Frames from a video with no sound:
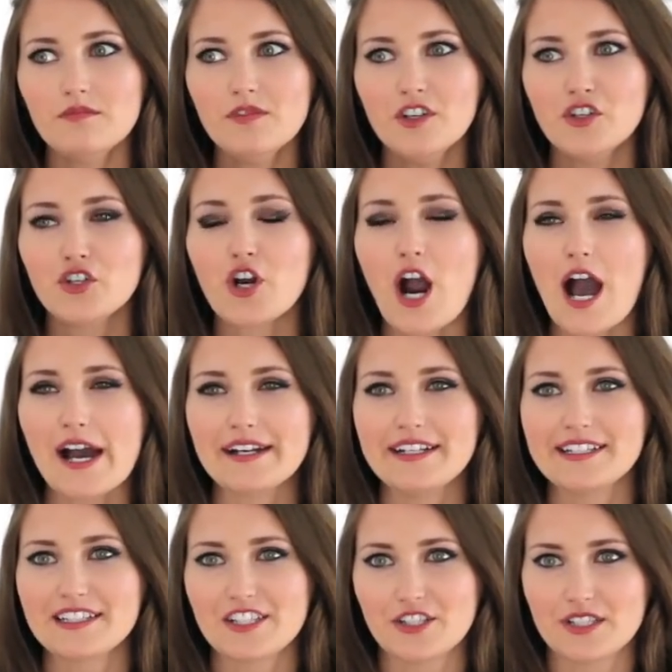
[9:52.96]
your
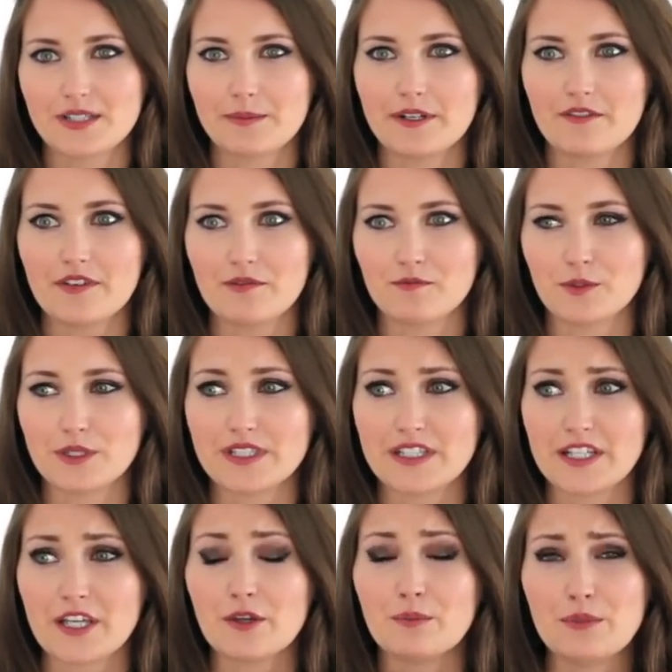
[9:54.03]
audience, your sphere of influence,
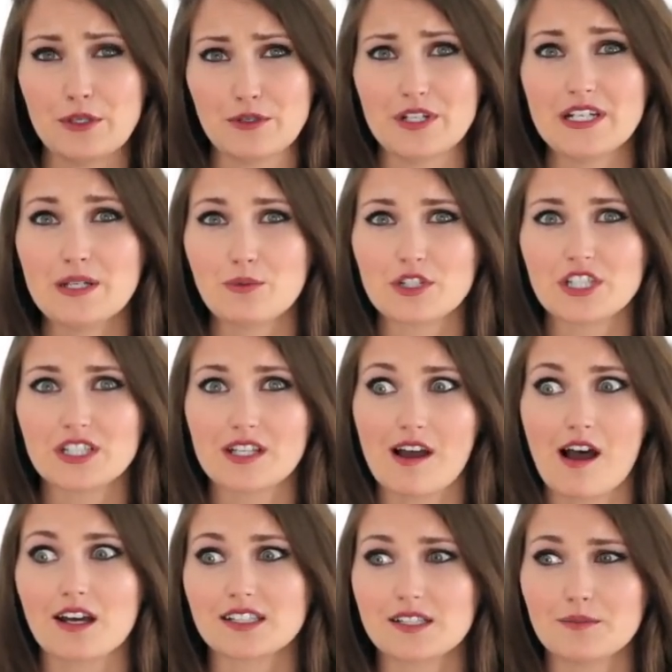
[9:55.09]
the community, which is
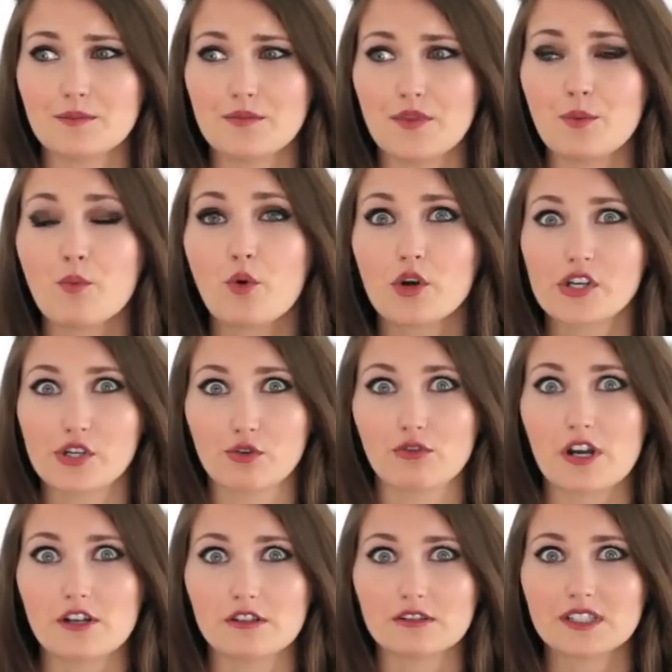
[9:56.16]
awesome, the more it
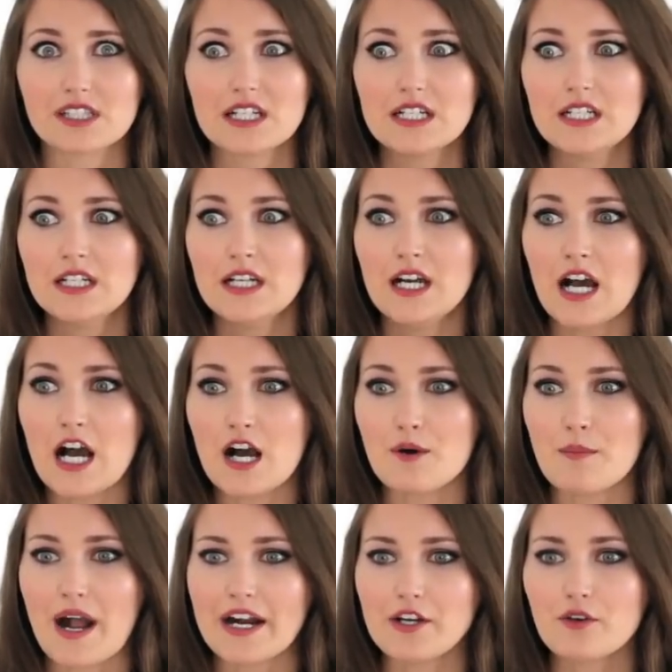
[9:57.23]
grows.
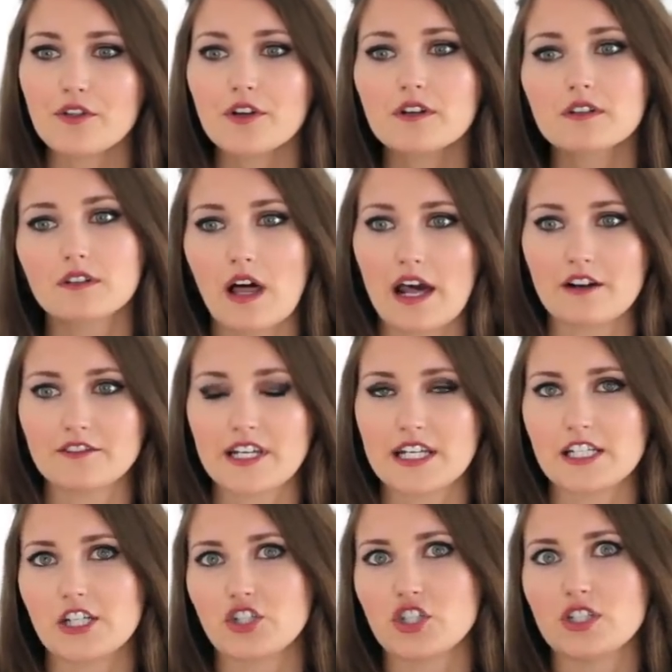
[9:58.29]
I know there are a lot of
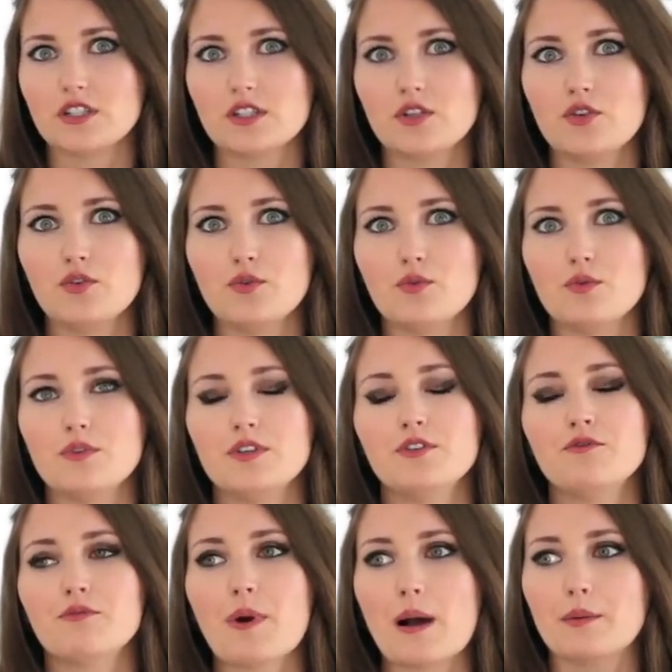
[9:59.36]
dietitians who
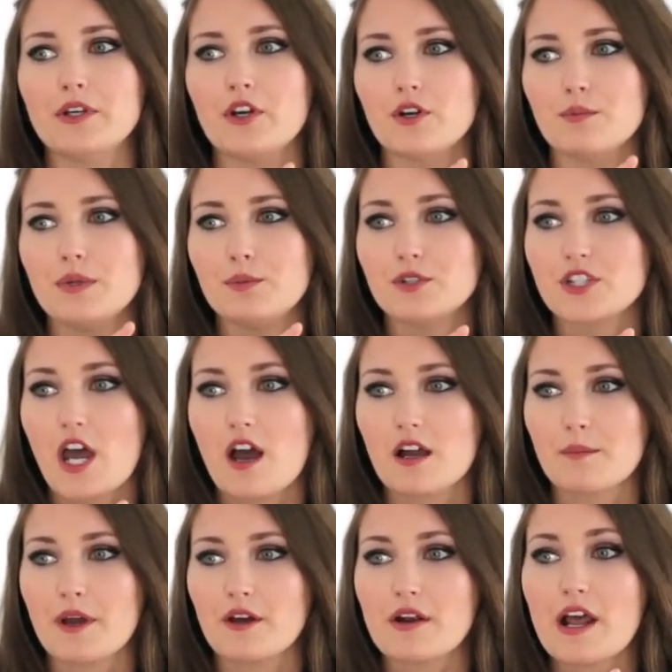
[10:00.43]
you've probably heard people talk about